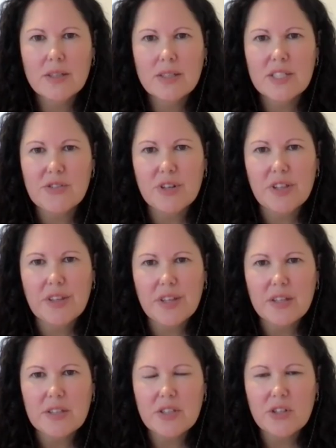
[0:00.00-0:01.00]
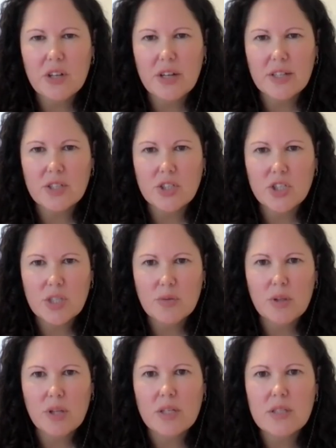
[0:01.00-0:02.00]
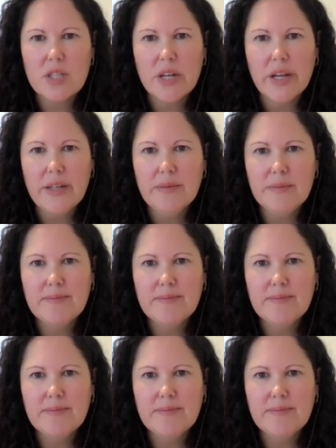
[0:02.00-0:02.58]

Is there anything else that you'd like to share with us today?